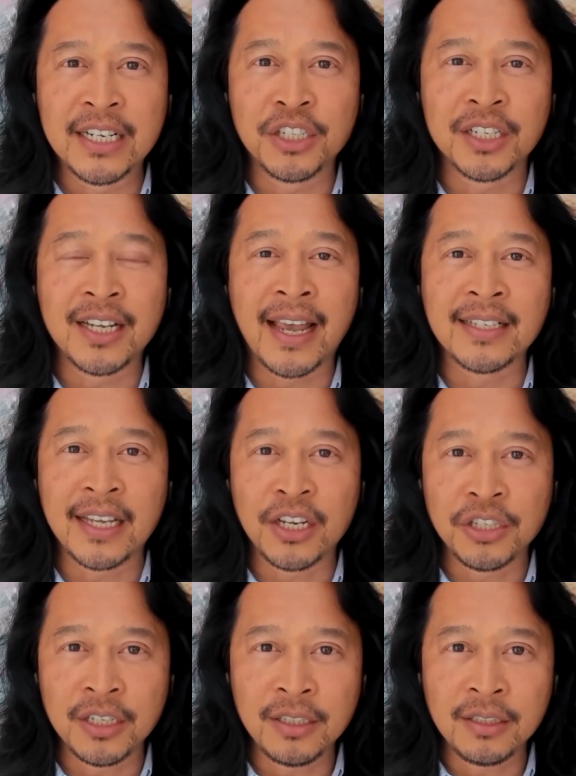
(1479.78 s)

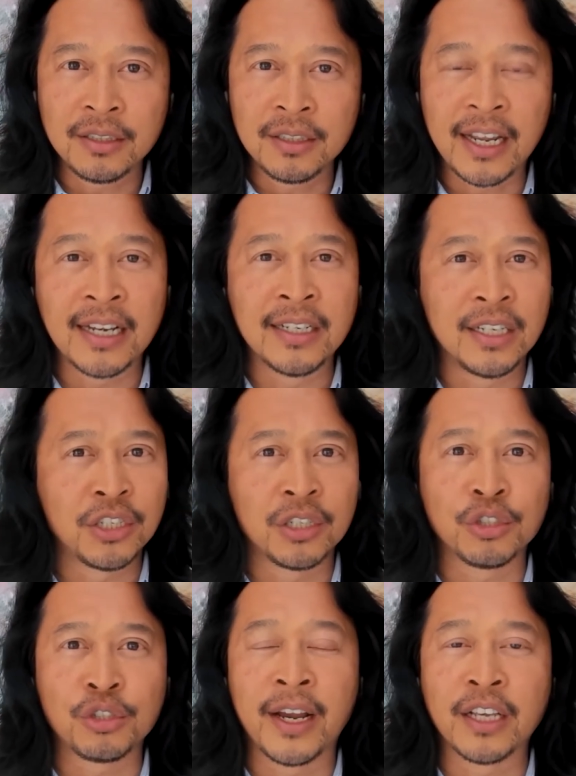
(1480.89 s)
digitization and digital
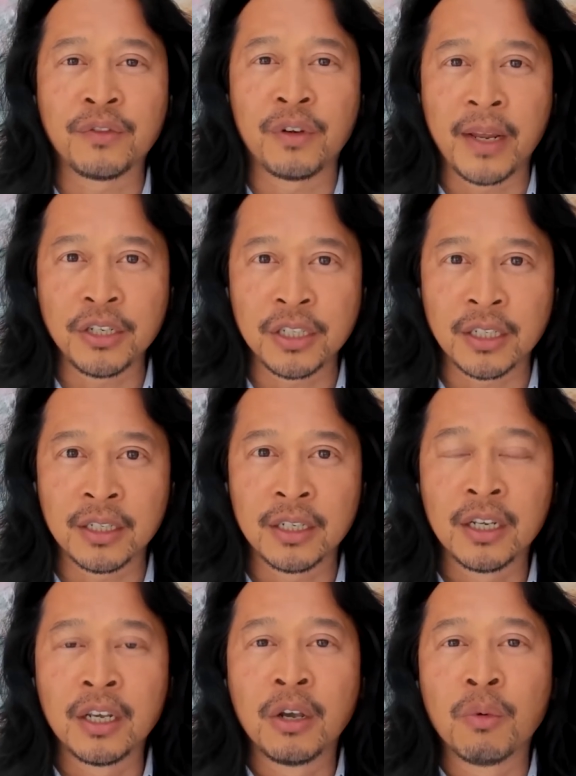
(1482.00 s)
transformation.
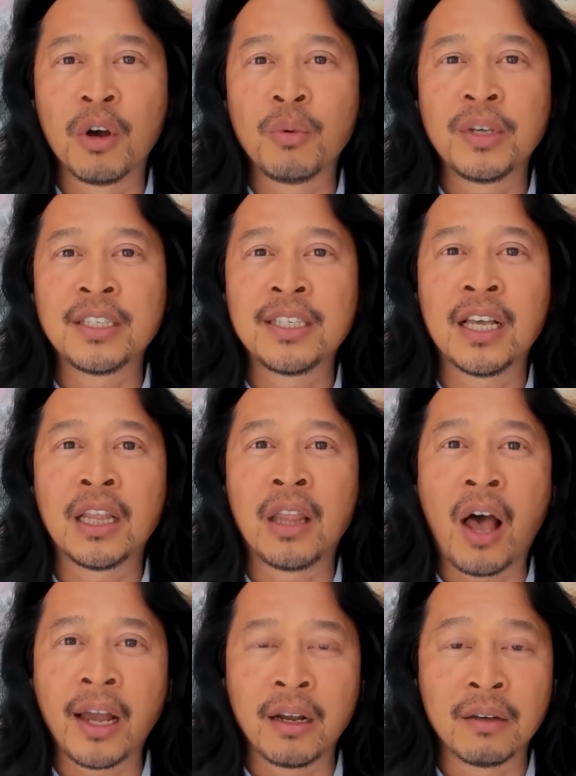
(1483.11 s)
What we see a
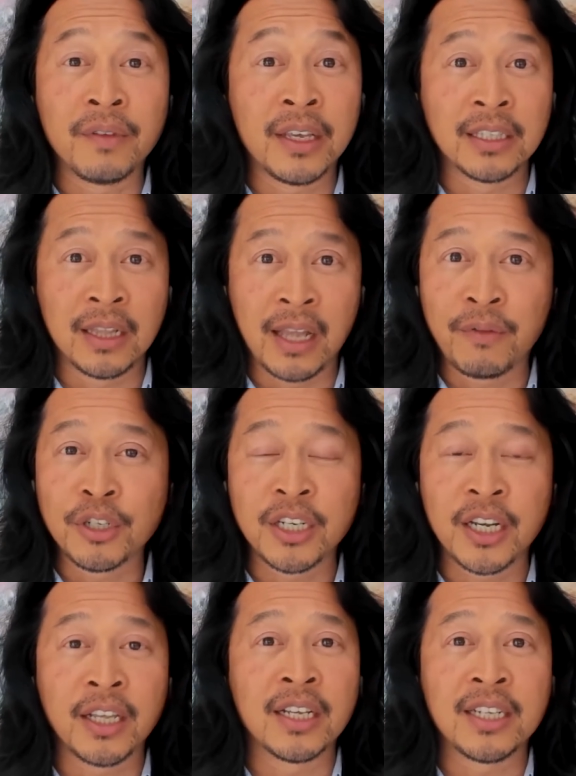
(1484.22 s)
lot of is
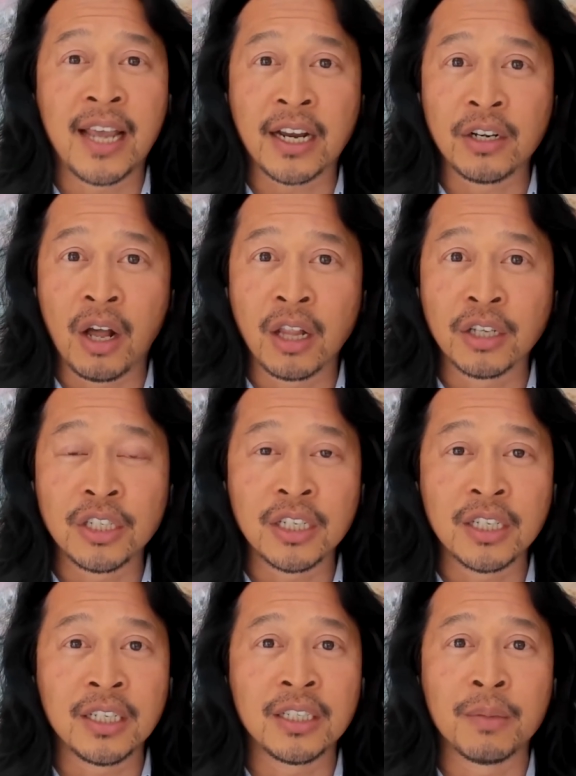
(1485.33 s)
leveraging the
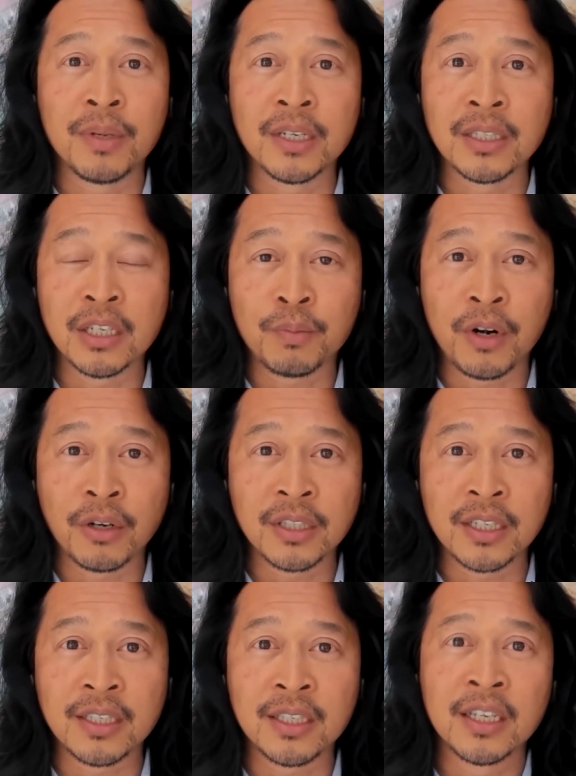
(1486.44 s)
technologies, the business
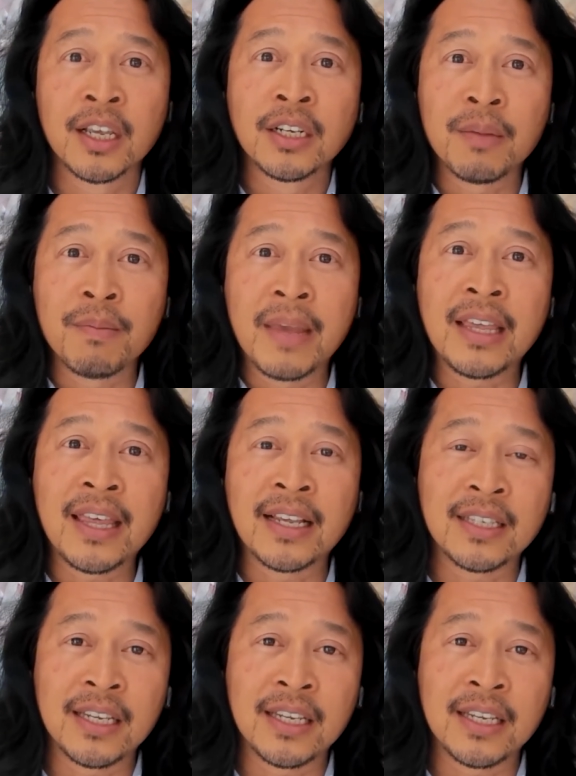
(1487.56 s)
process to make things